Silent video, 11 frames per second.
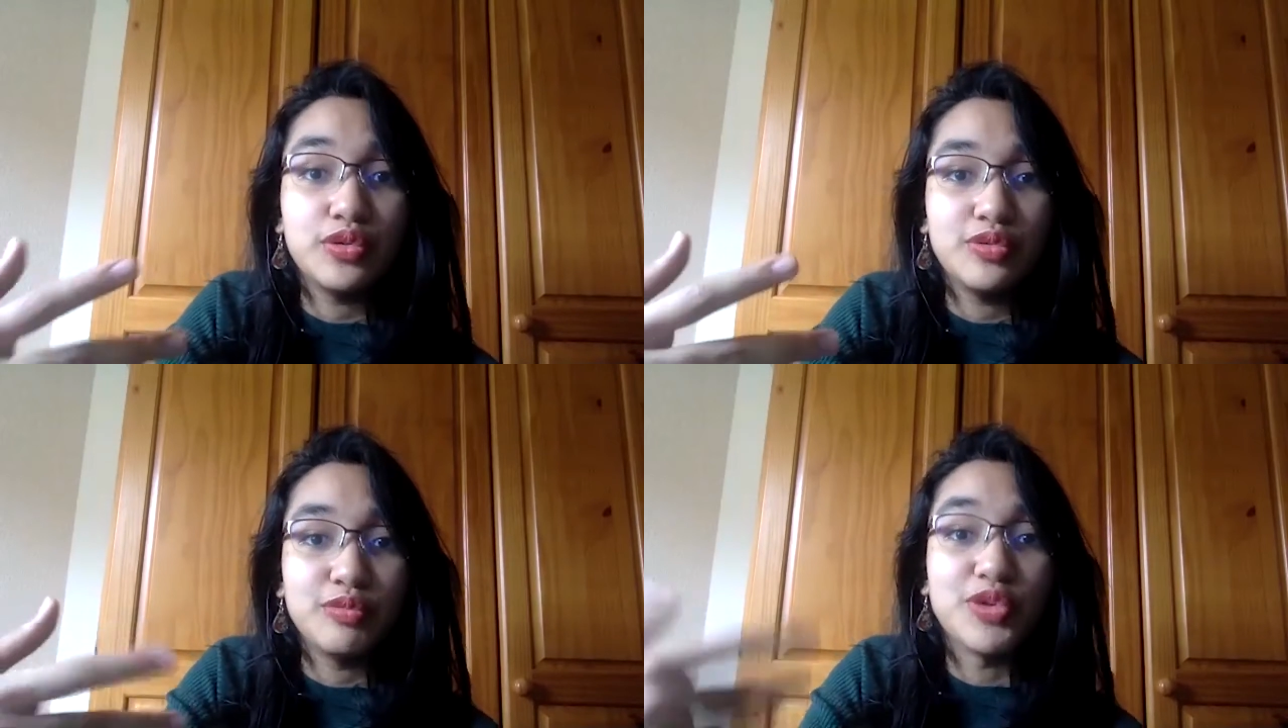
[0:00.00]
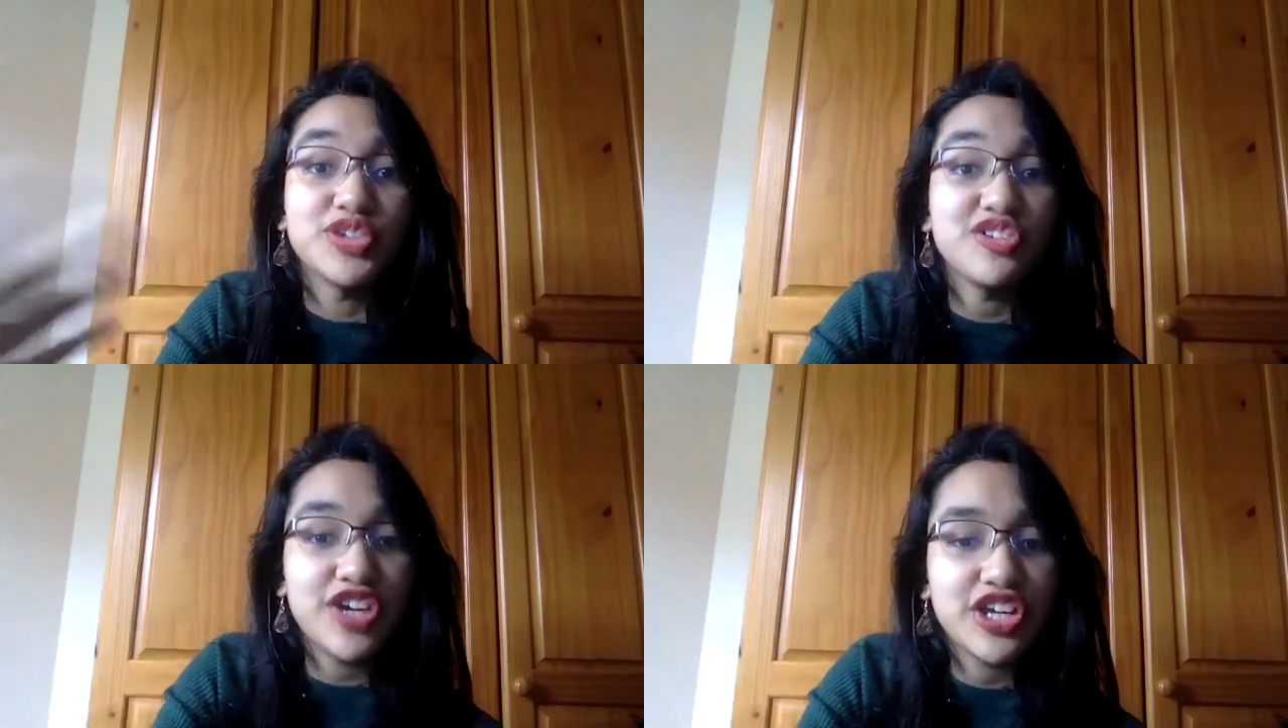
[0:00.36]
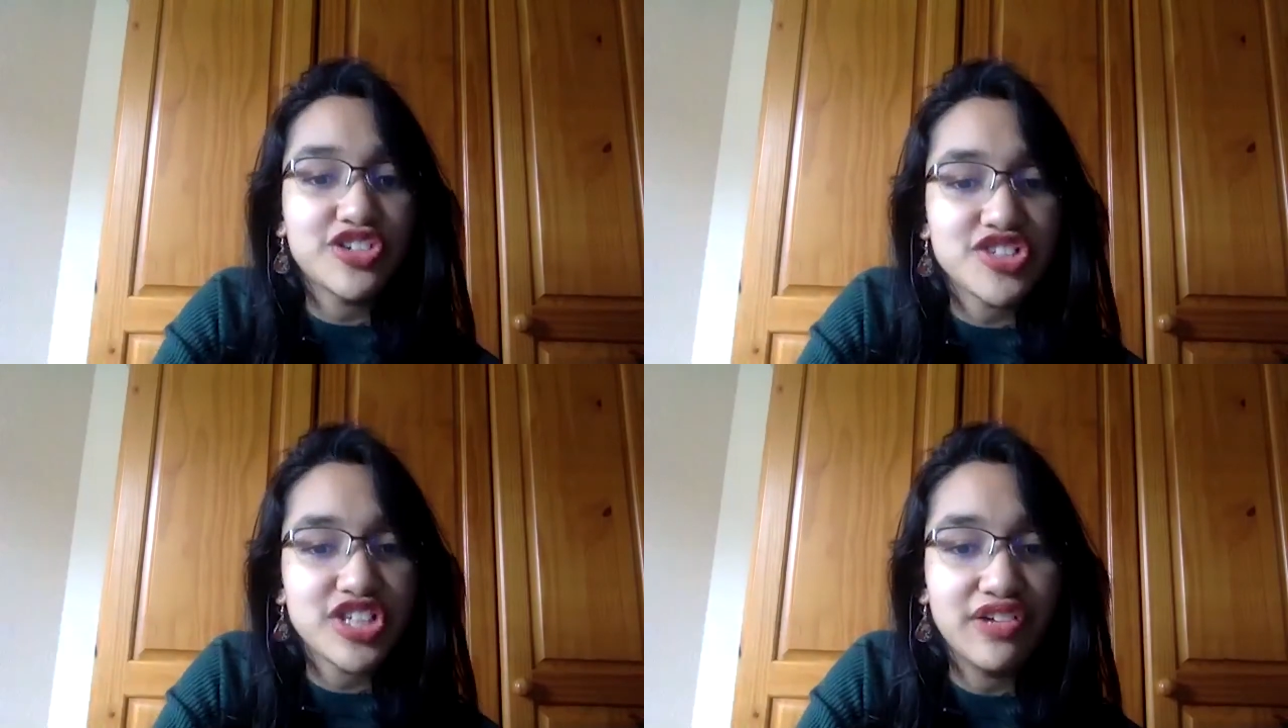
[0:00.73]
motivate
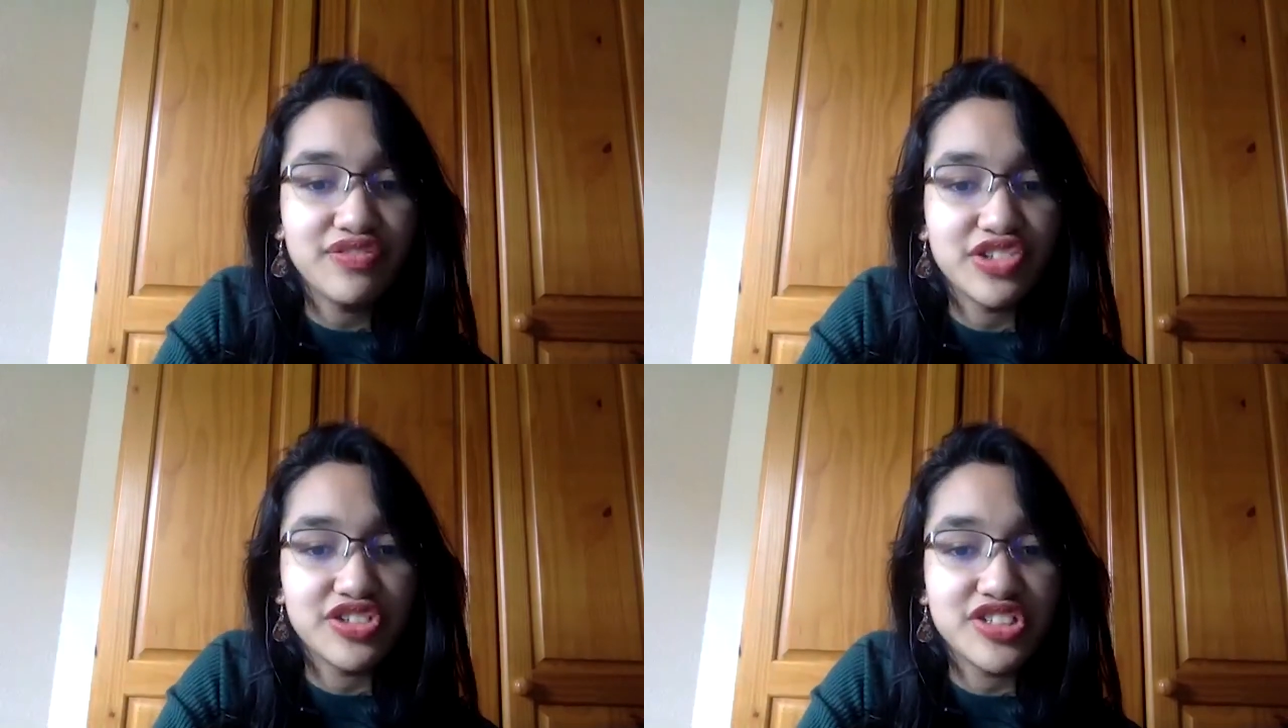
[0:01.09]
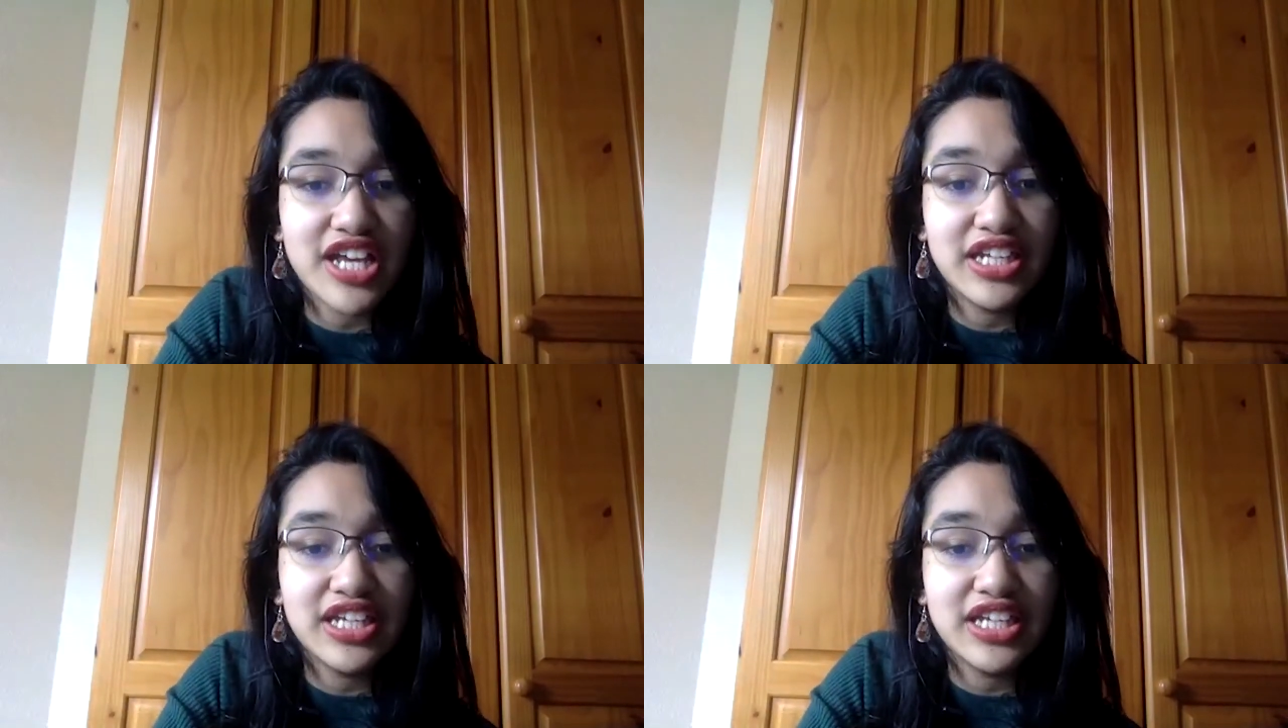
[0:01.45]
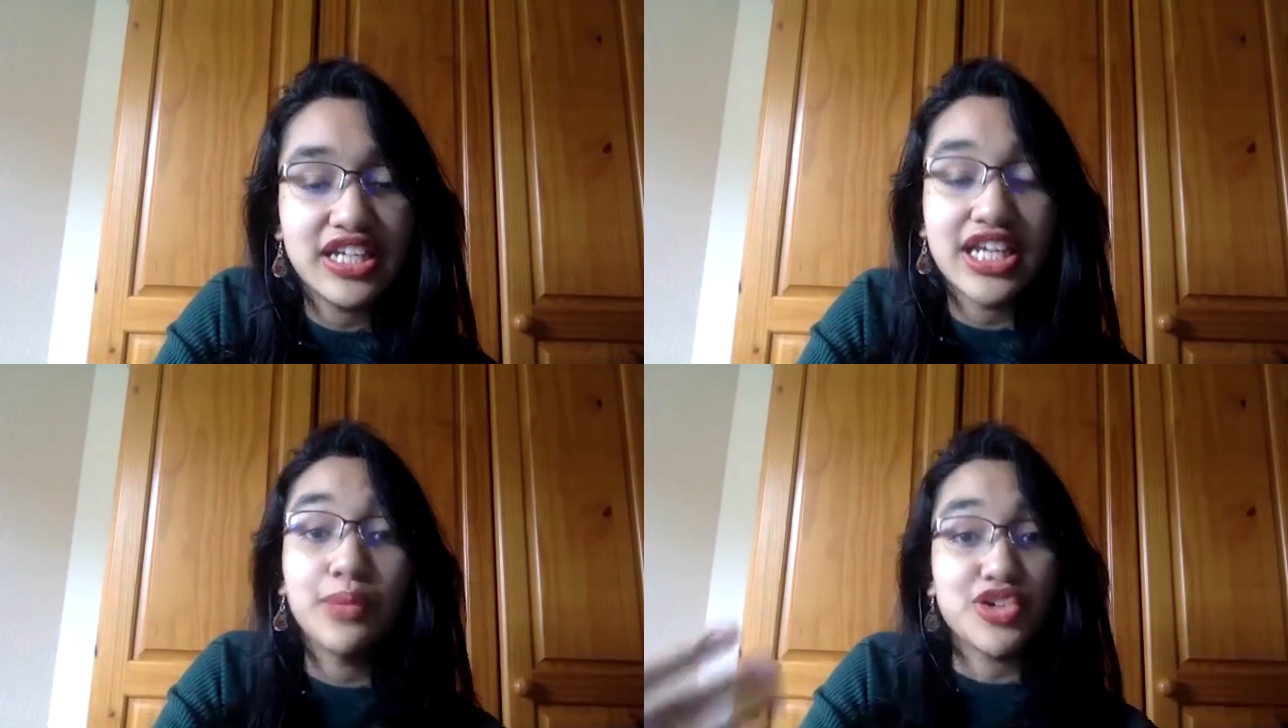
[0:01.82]
yourself to study,
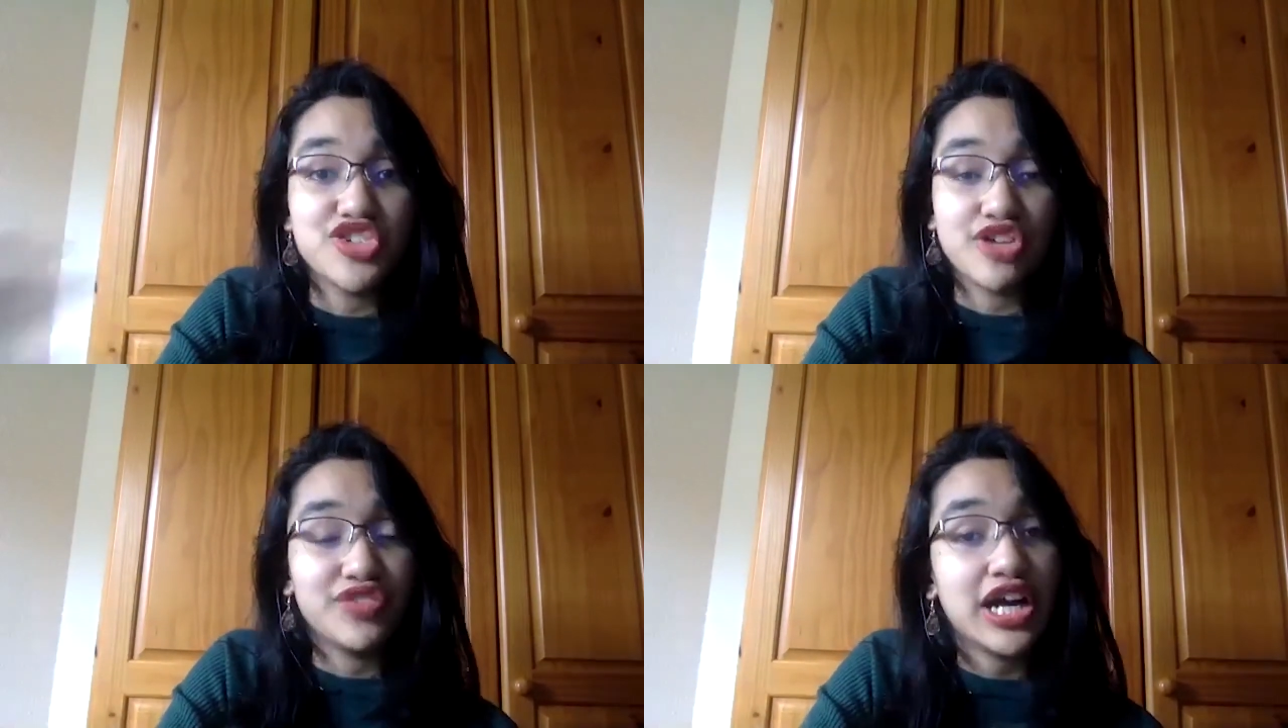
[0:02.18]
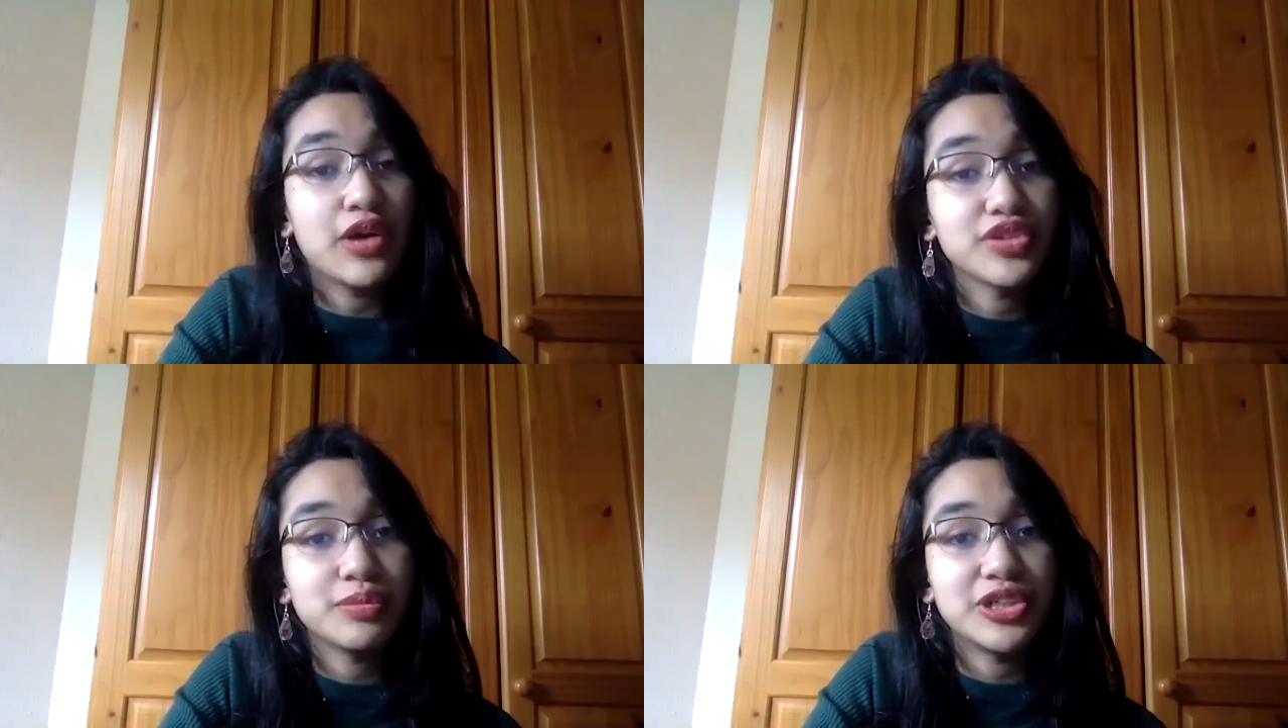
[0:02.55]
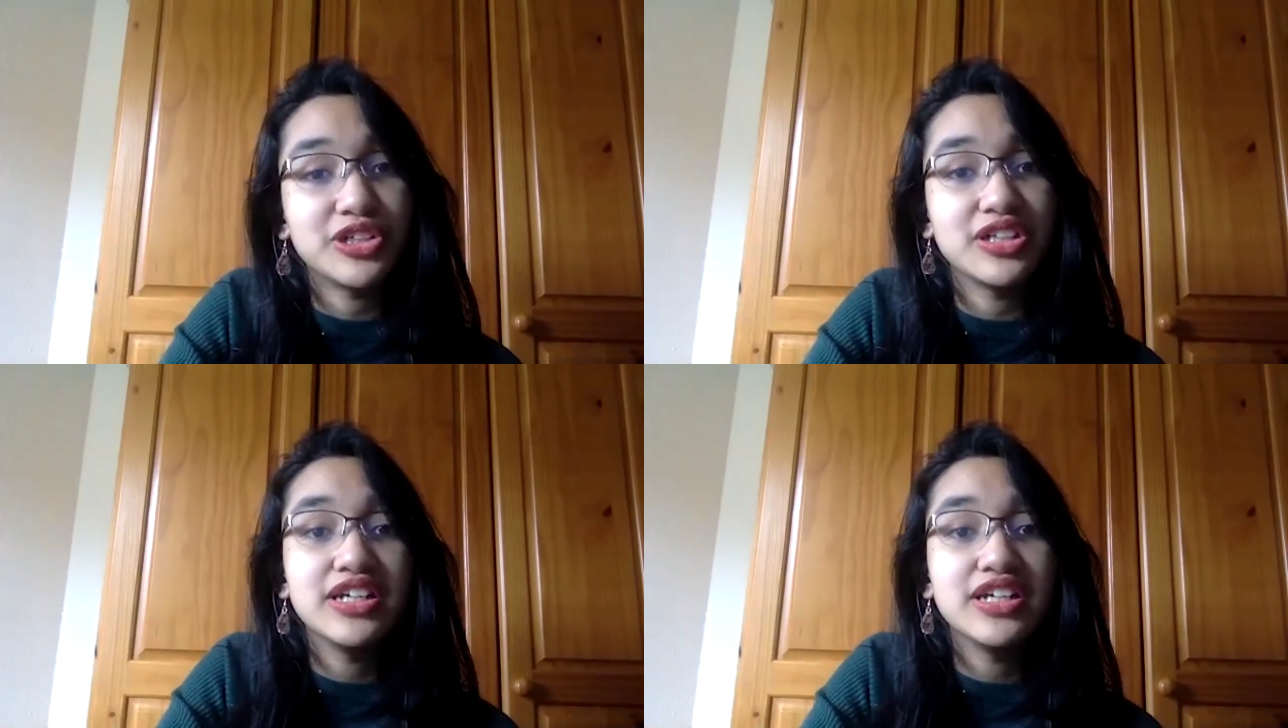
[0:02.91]
keep yourself accountable,